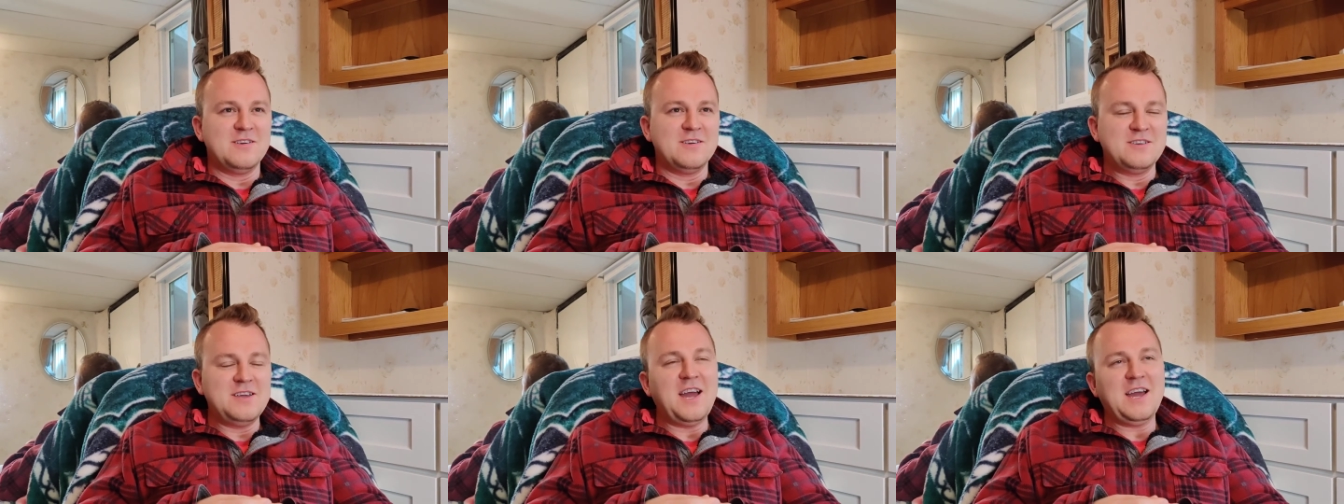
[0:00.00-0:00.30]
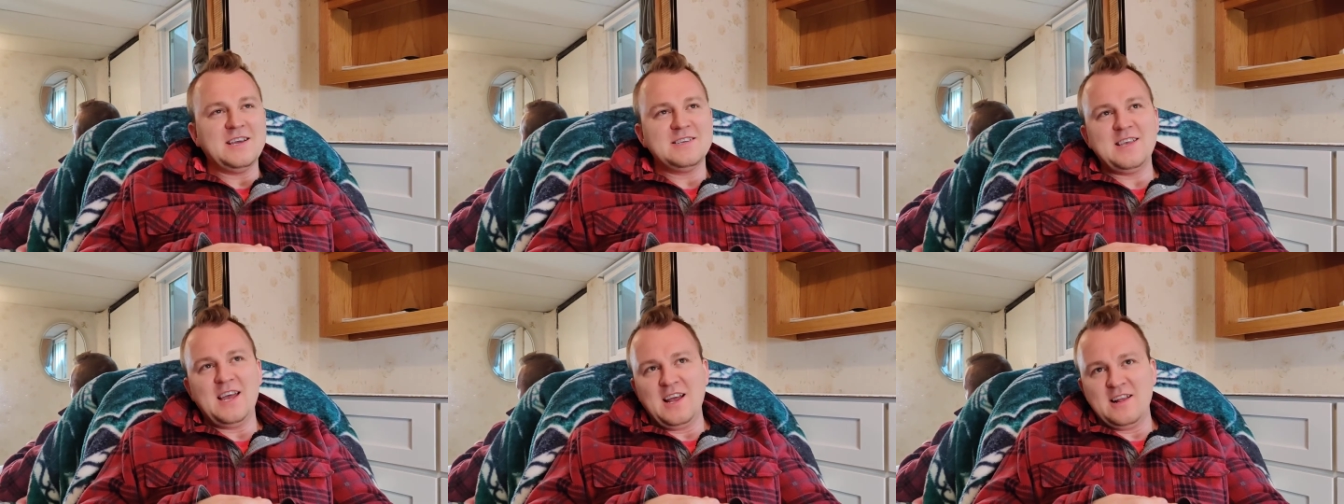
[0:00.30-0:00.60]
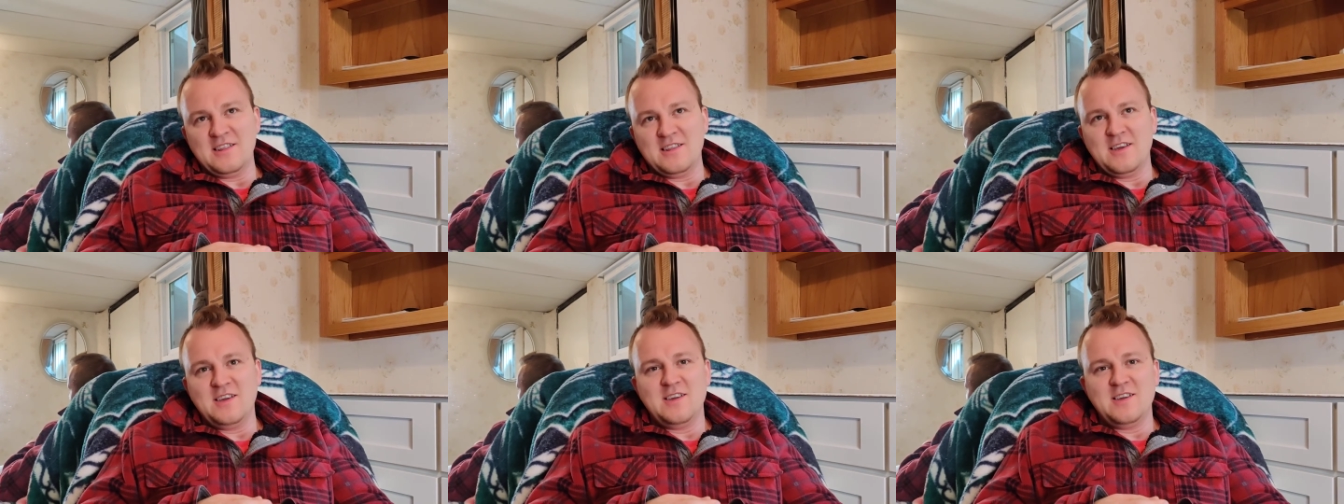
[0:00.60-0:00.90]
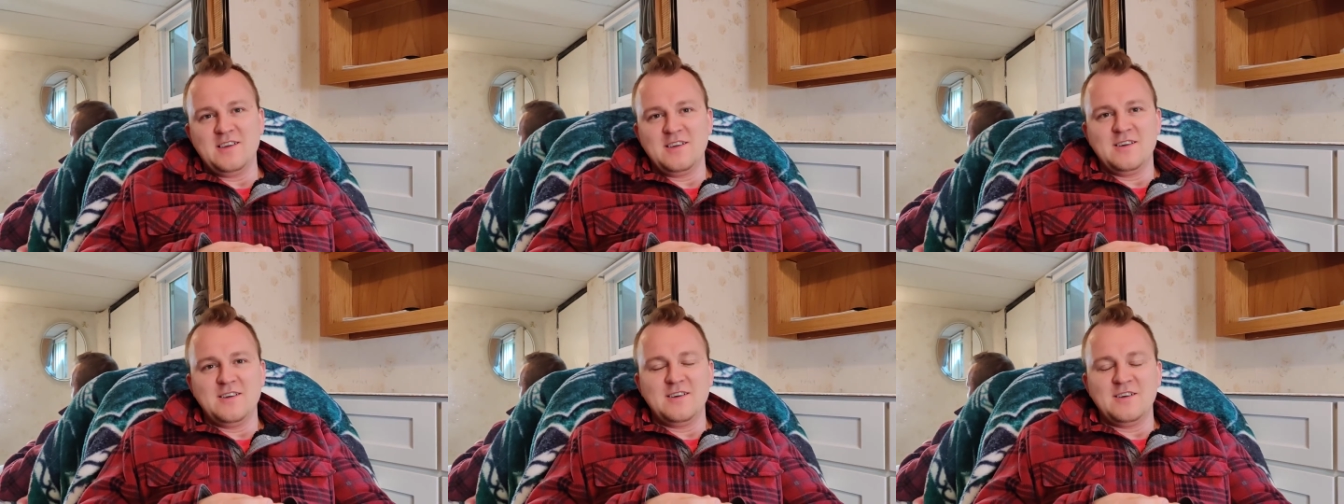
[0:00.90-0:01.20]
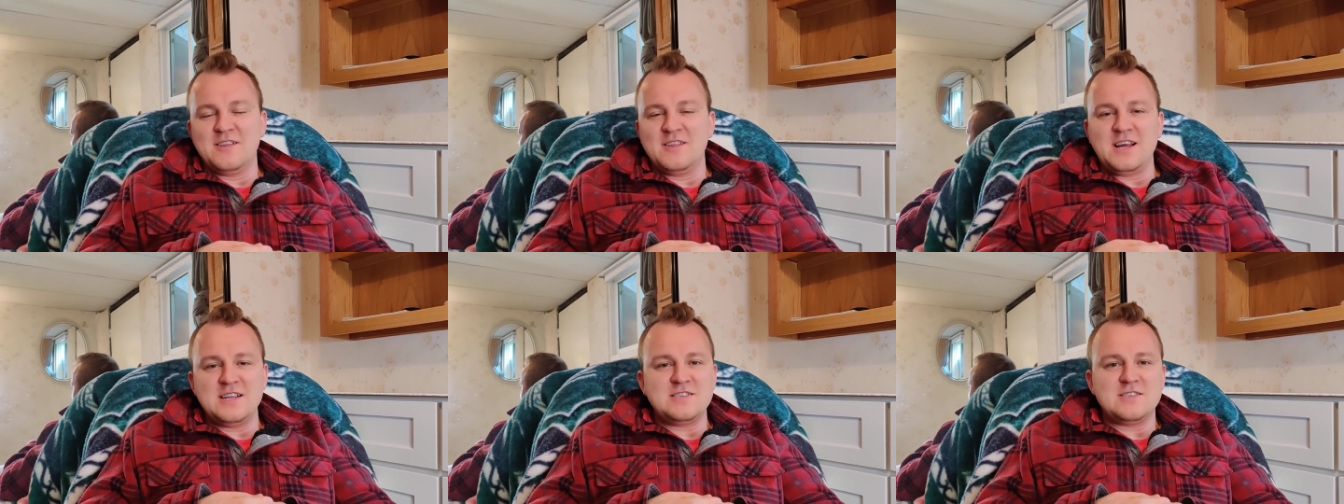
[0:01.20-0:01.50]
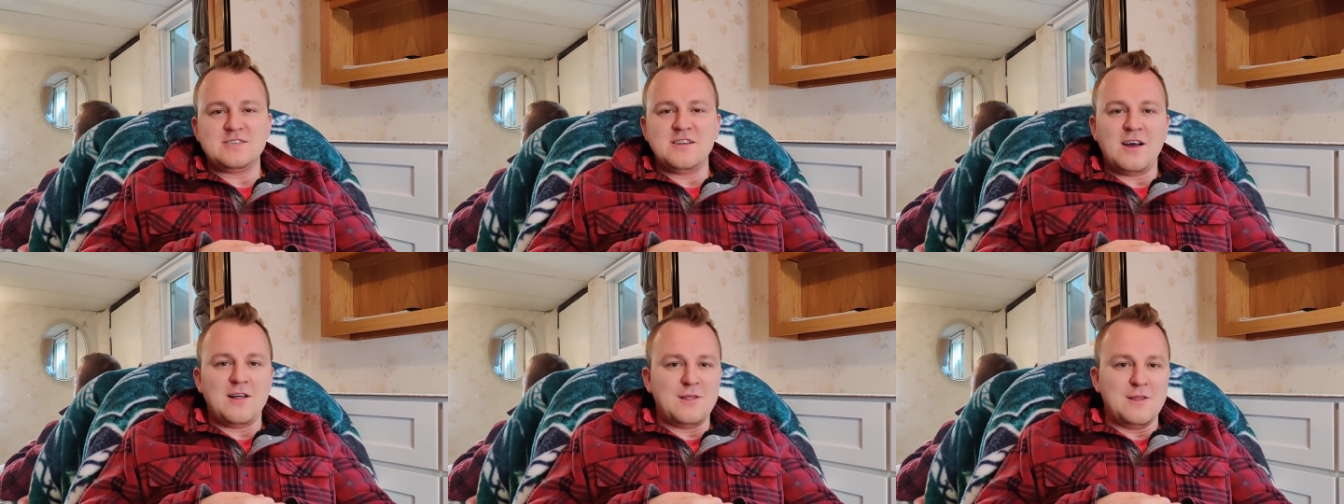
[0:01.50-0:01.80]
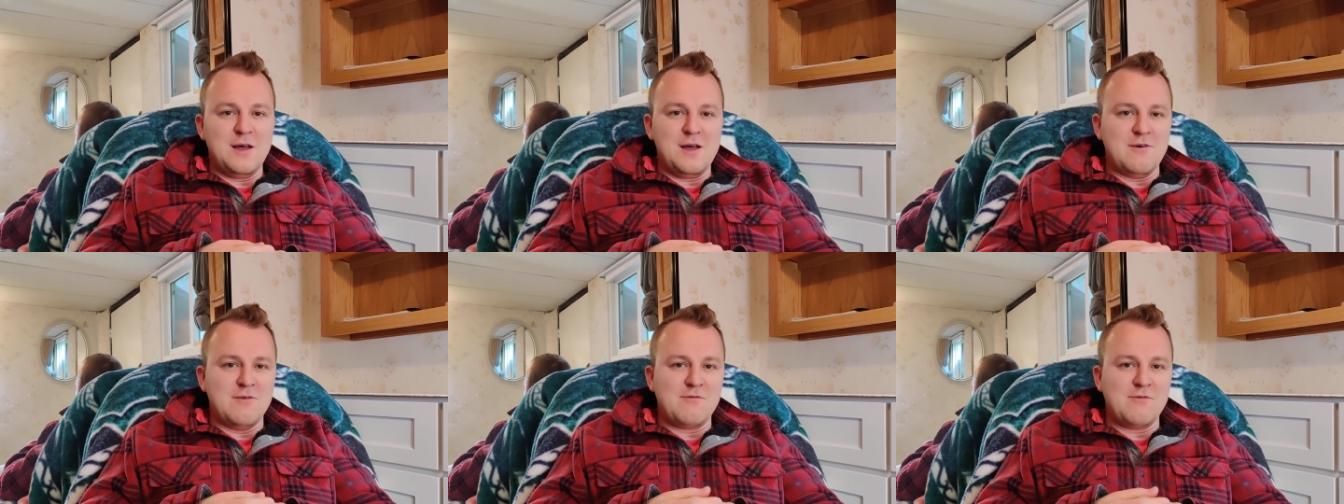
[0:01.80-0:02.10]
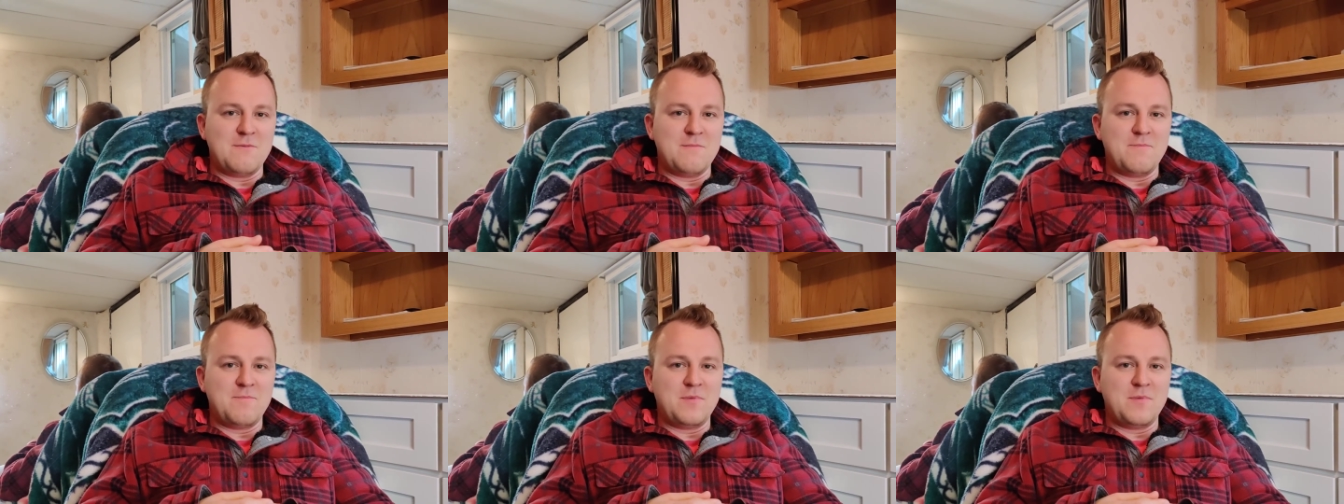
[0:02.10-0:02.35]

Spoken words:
Yeah, exactly. Well, that's not love.